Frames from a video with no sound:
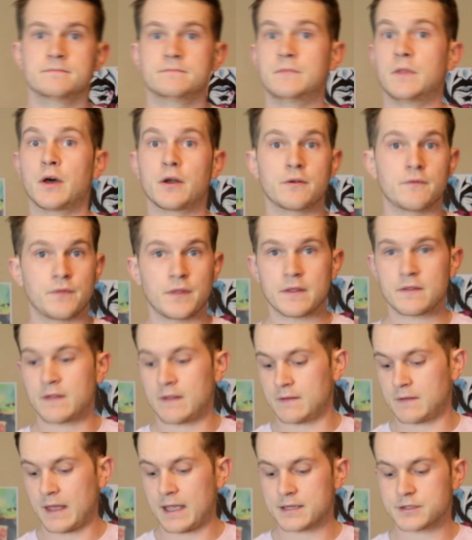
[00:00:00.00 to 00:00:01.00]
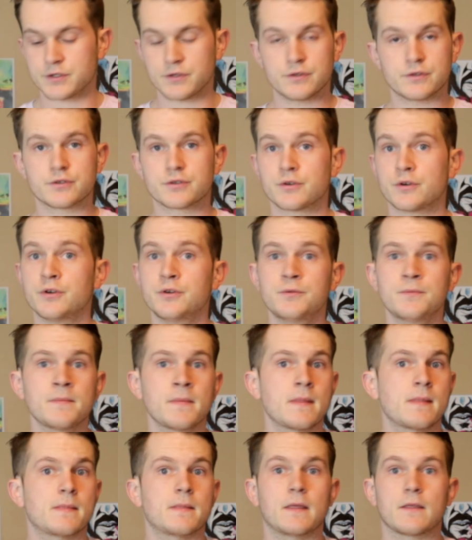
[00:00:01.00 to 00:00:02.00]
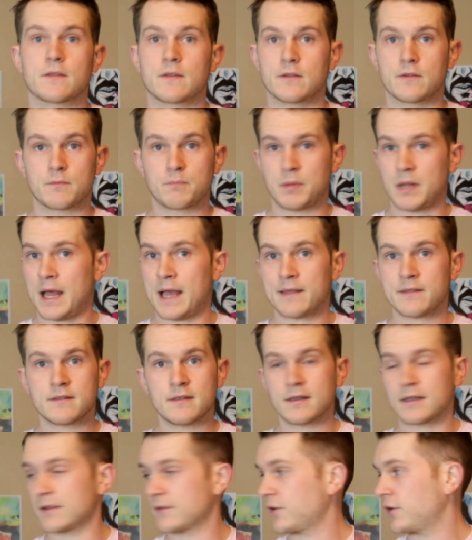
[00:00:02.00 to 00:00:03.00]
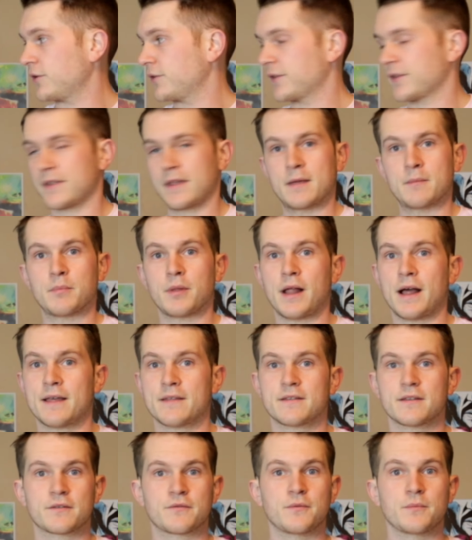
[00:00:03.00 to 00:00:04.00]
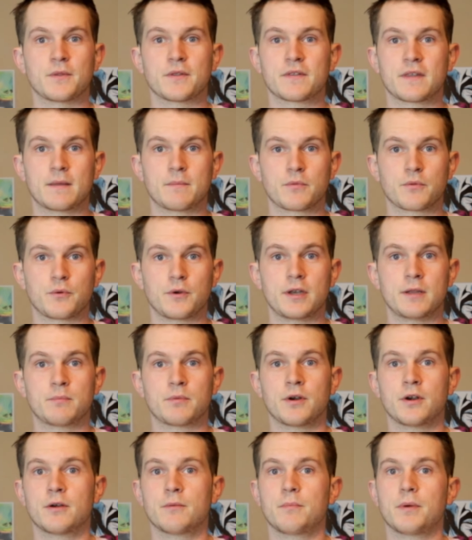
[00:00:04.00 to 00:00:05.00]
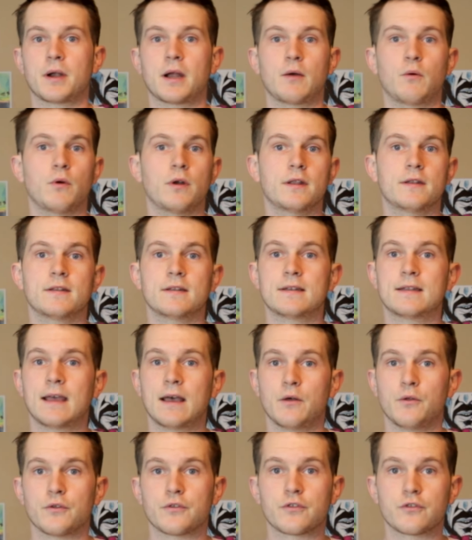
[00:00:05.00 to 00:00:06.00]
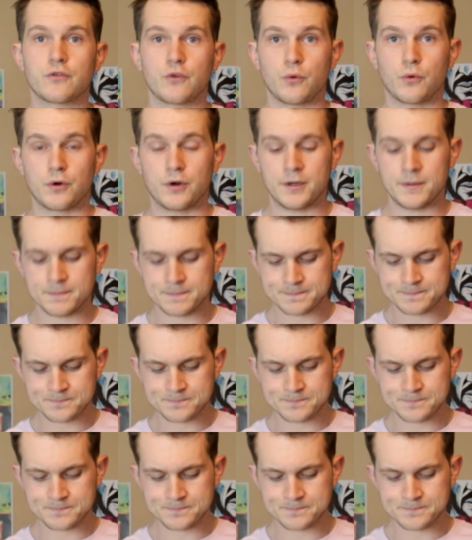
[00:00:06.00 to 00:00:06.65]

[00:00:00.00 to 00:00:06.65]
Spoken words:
None of this is actually true. This is plastic. It's all the same plastic from the same 3D printer, but I wanted to tell a story.